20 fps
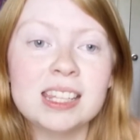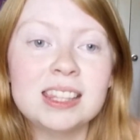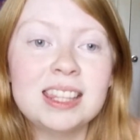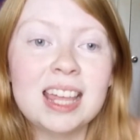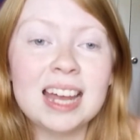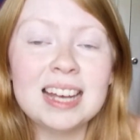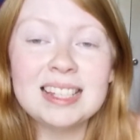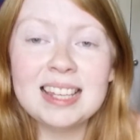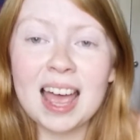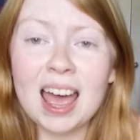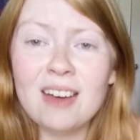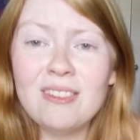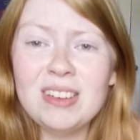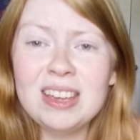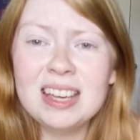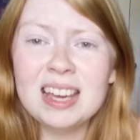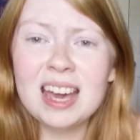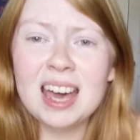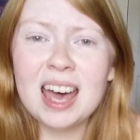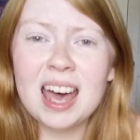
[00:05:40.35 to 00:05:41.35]
that is
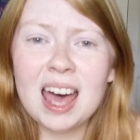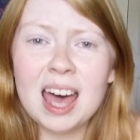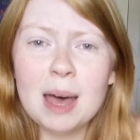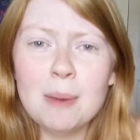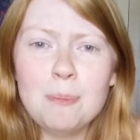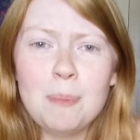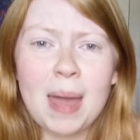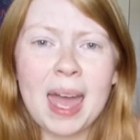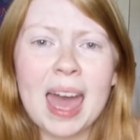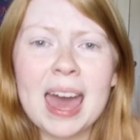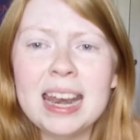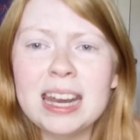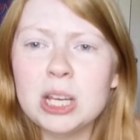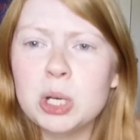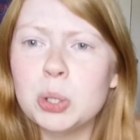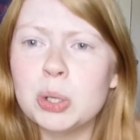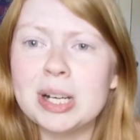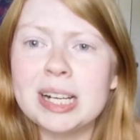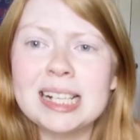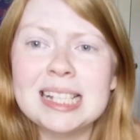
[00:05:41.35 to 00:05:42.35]
having a
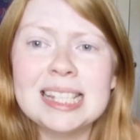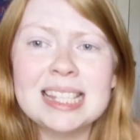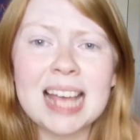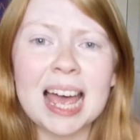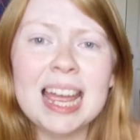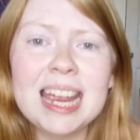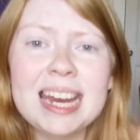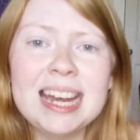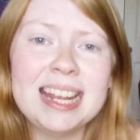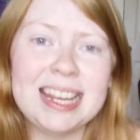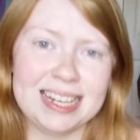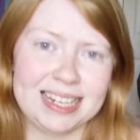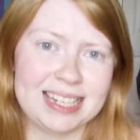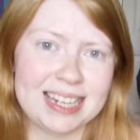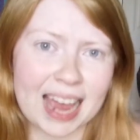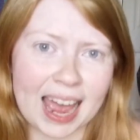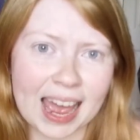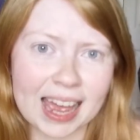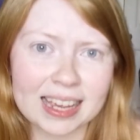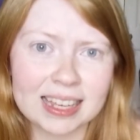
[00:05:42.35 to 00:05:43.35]
panic or an anxiety
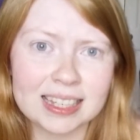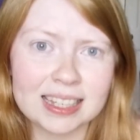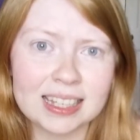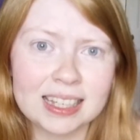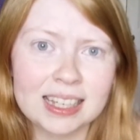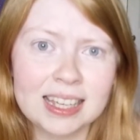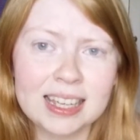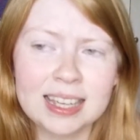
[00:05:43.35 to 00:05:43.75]
attack,